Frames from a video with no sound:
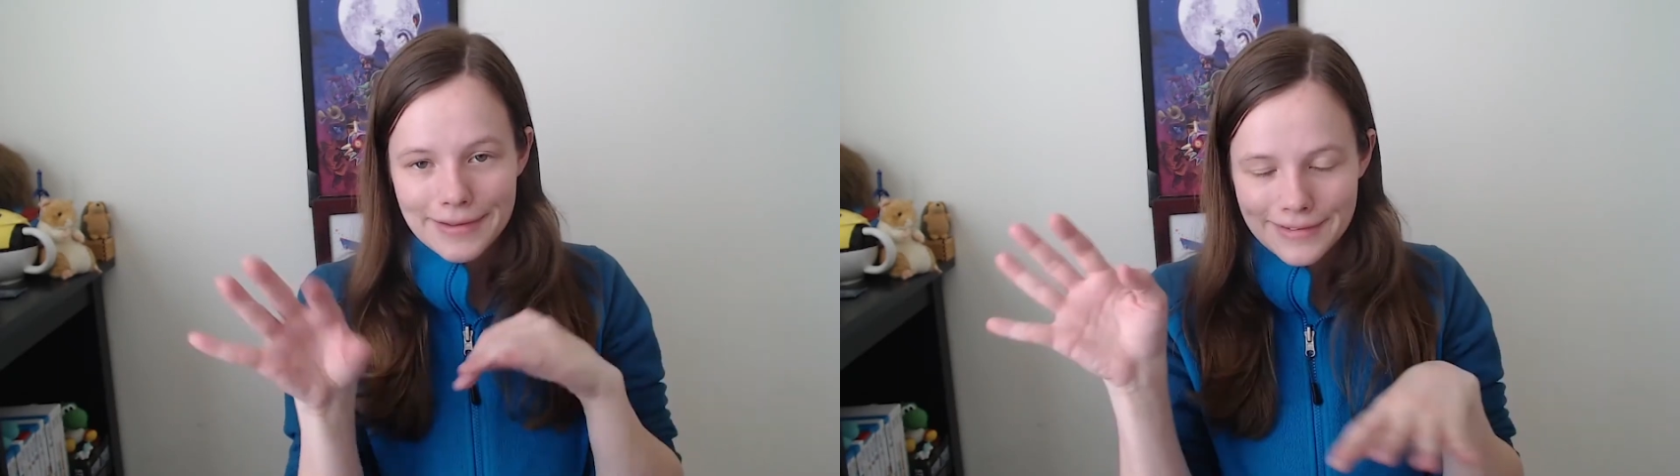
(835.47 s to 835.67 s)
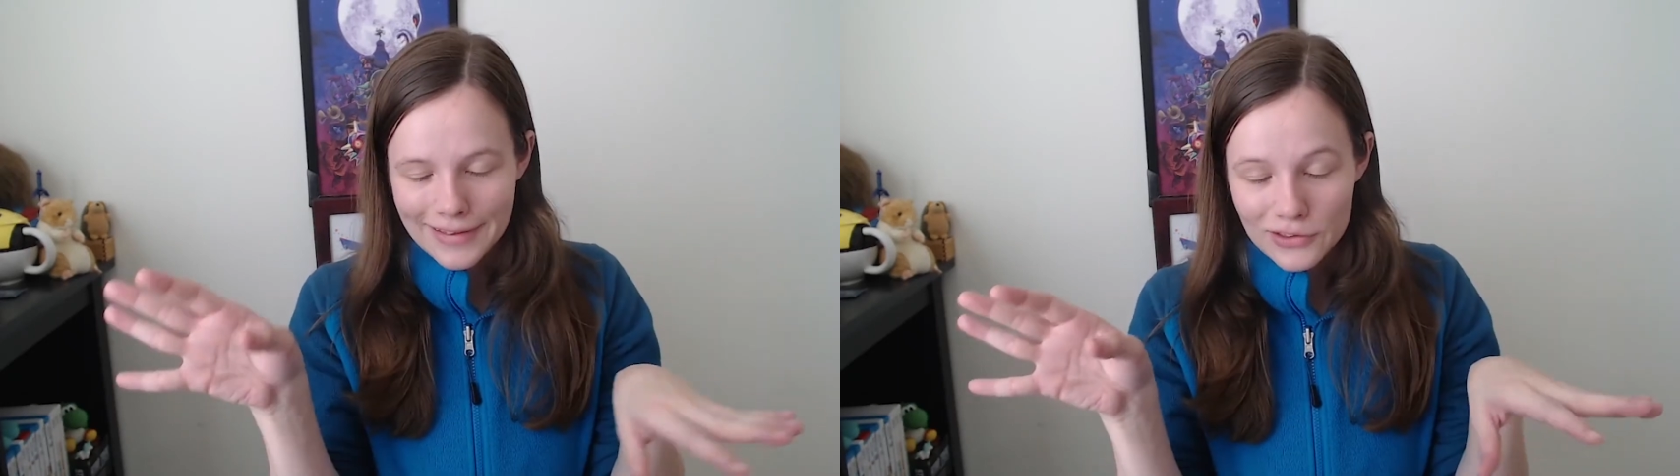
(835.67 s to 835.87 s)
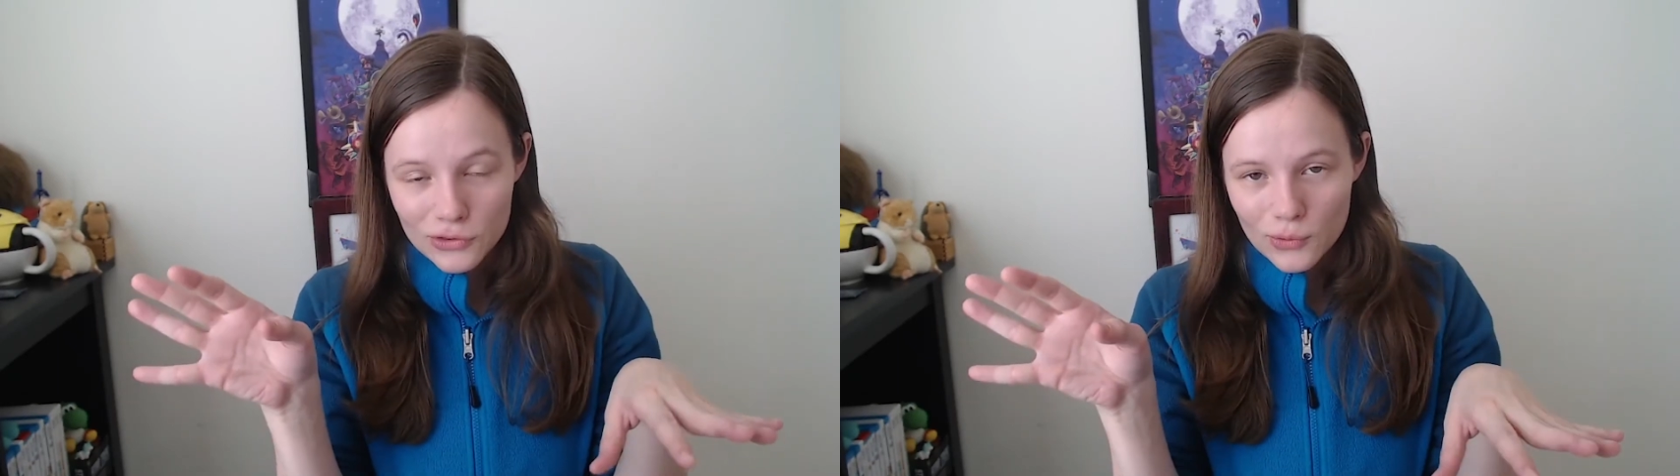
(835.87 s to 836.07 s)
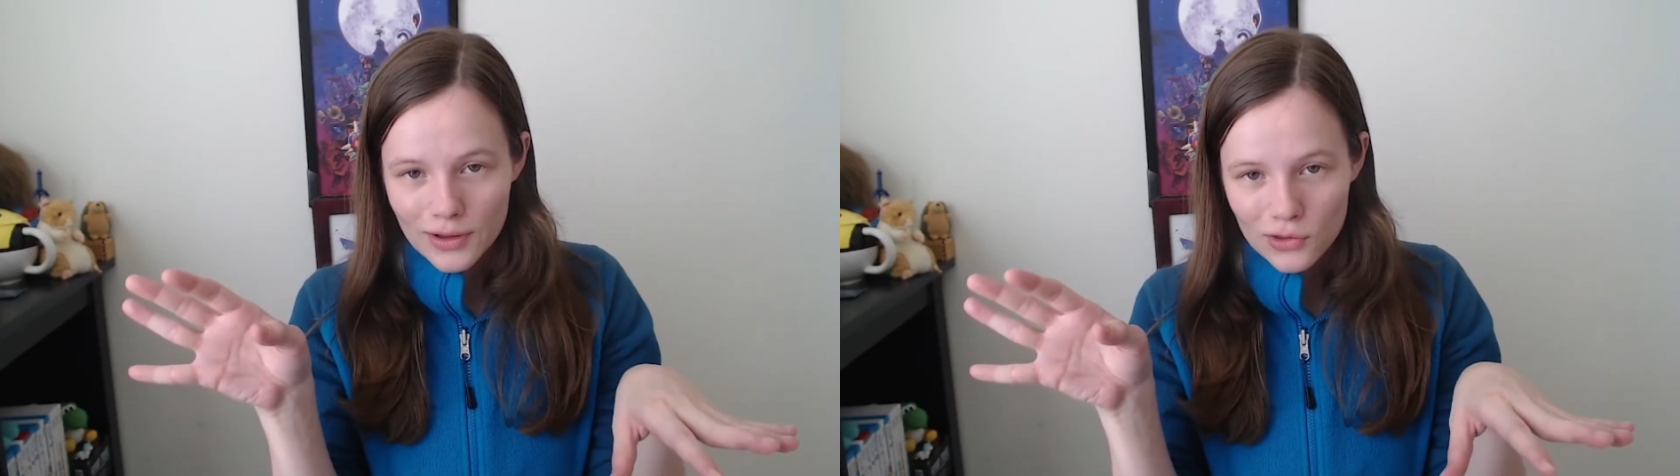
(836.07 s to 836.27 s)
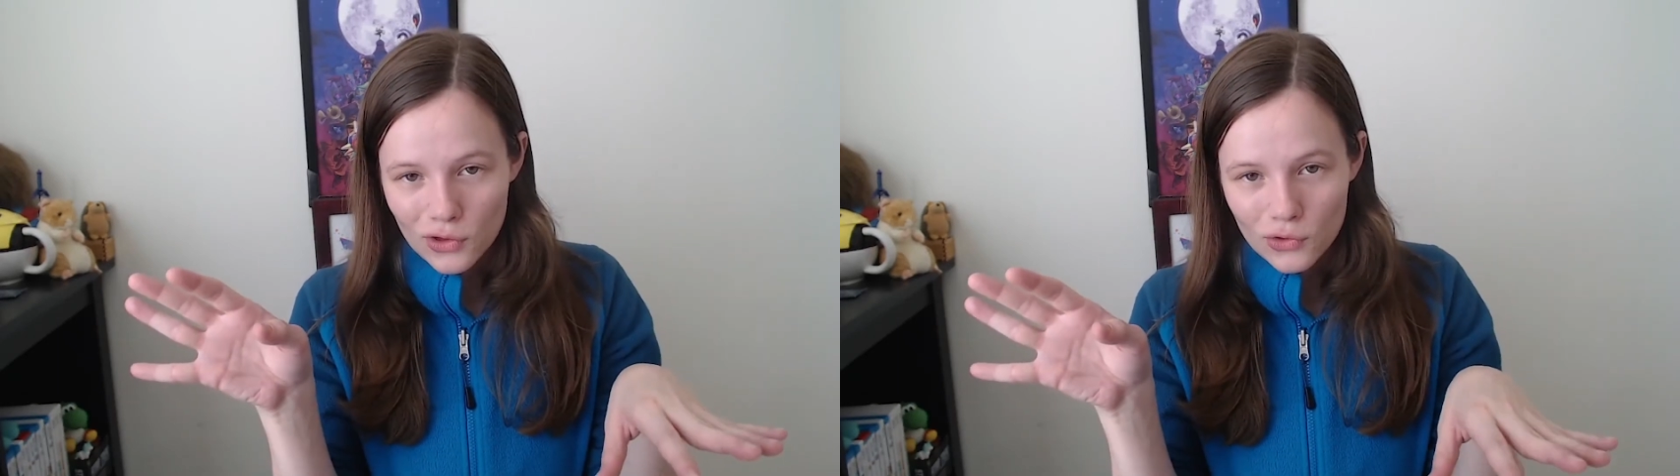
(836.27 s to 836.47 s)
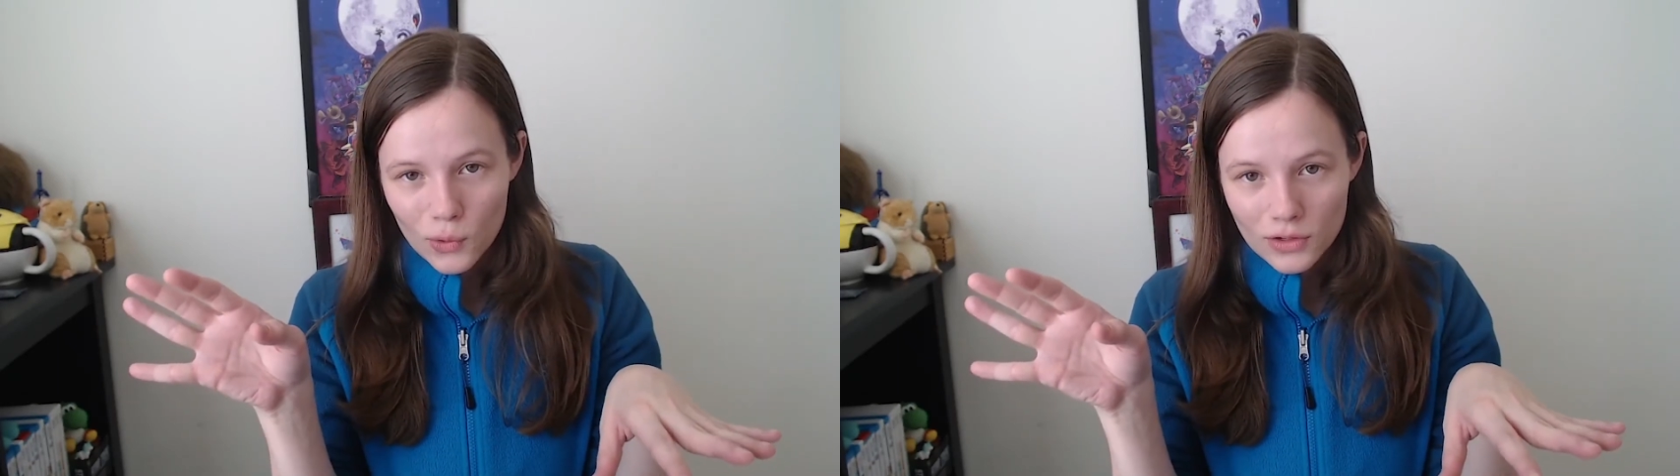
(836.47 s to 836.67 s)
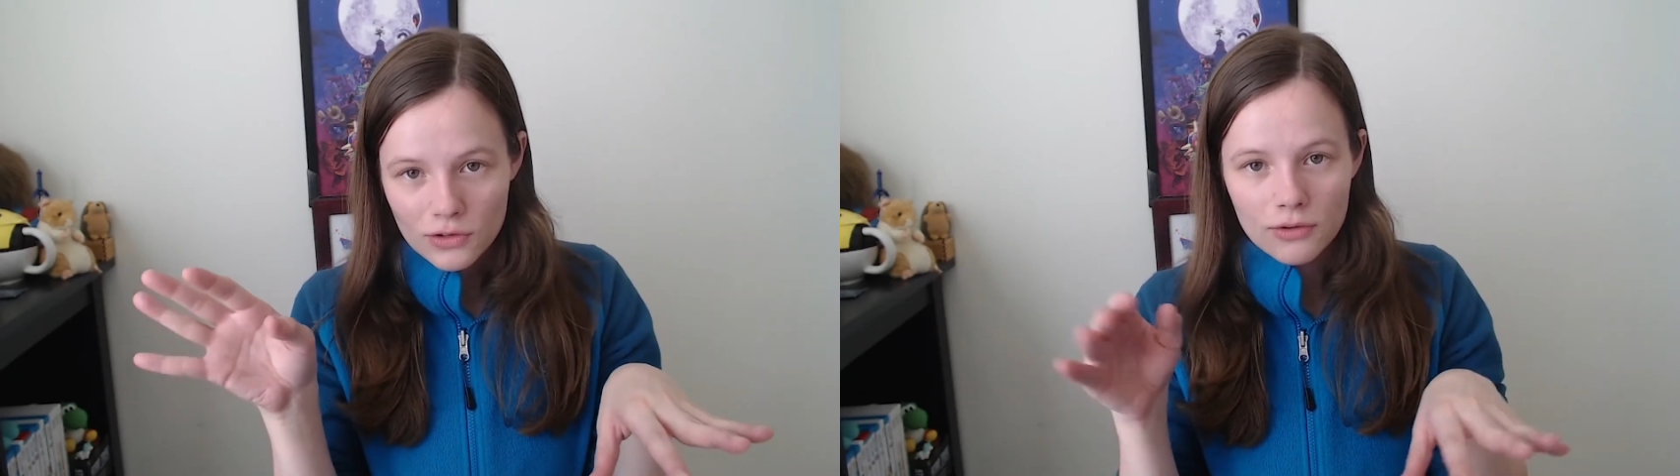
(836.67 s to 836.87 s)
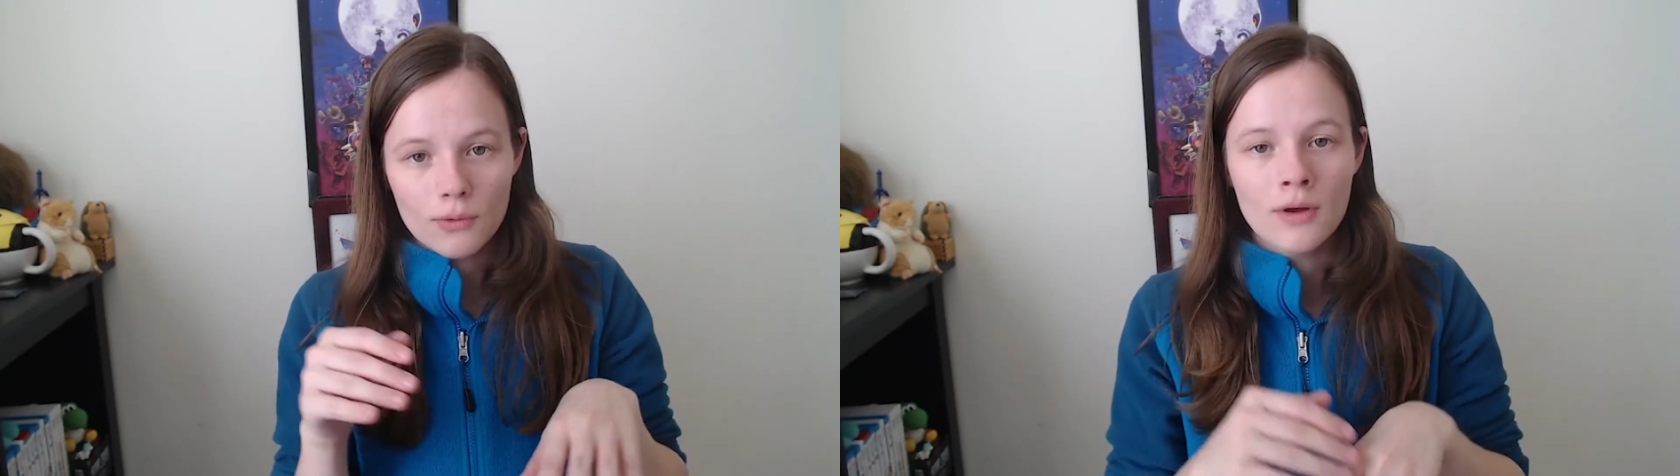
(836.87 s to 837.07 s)
and that's the way you can do it
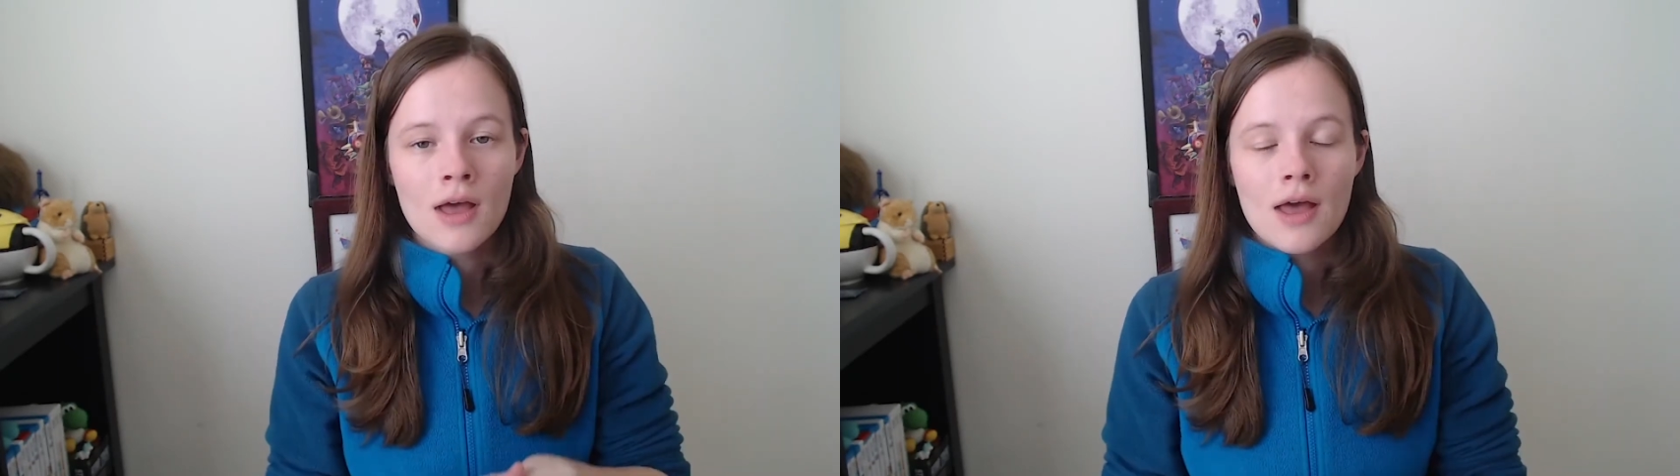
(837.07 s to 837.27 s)
too.